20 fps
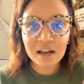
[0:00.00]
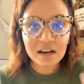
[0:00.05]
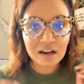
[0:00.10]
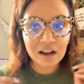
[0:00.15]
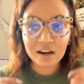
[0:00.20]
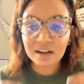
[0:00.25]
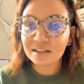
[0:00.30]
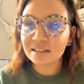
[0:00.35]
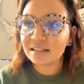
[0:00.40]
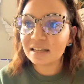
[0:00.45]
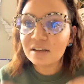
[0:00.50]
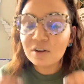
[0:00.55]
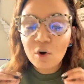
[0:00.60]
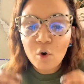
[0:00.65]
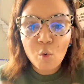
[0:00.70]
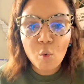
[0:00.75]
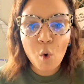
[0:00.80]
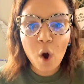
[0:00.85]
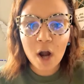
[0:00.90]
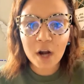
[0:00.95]
Not a
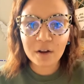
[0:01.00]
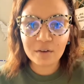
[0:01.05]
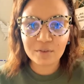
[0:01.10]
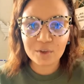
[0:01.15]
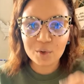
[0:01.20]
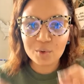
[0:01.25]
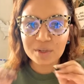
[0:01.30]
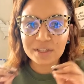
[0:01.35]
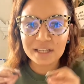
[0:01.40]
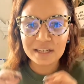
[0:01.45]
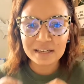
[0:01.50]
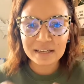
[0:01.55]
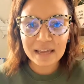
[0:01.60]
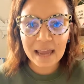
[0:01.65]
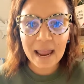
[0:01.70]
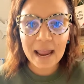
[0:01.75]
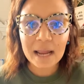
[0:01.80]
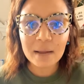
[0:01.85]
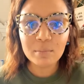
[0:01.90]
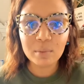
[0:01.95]
single one of you is
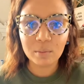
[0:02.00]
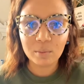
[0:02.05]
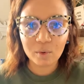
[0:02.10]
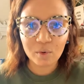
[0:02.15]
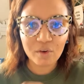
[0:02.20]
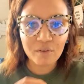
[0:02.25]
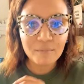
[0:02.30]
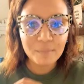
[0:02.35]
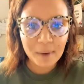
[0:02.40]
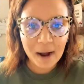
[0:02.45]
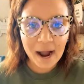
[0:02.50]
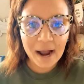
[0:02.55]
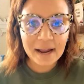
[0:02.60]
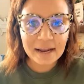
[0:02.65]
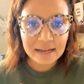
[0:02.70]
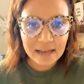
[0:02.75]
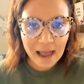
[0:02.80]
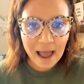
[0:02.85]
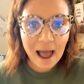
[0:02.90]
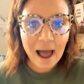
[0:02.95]
incapable of
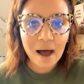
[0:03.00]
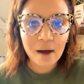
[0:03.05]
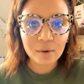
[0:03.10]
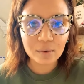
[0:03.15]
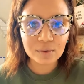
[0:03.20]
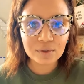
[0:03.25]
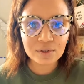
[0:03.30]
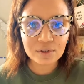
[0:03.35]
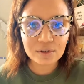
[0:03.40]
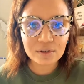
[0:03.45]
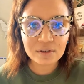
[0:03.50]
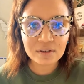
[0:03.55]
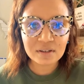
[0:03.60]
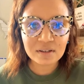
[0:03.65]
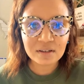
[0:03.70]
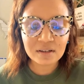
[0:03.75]
buying a house.